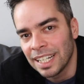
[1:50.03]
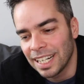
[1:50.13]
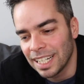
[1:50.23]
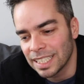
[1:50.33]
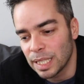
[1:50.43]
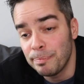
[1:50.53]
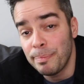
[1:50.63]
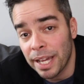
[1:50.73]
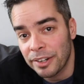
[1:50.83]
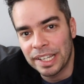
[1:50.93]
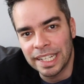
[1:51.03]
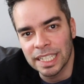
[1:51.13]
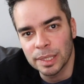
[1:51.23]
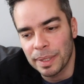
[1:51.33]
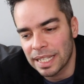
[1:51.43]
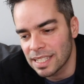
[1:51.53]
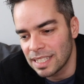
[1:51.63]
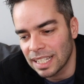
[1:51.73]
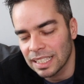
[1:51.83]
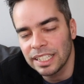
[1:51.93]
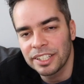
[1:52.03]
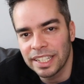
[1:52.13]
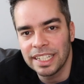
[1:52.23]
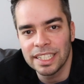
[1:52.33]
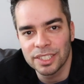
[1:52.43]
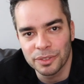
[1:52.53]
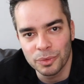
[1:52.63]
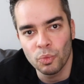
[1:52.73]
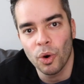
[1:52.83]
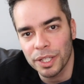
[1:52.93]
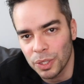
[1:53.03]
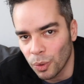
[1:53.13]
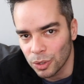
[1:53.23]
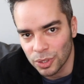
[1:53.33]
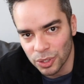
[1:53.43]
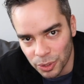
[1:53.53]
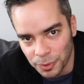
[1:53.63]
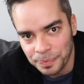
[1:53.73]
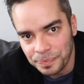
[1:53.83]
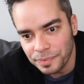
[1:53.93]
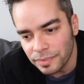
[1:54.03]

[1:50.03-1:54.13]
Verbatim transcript: uh, the better it is, because the clearer it is of what you want to do.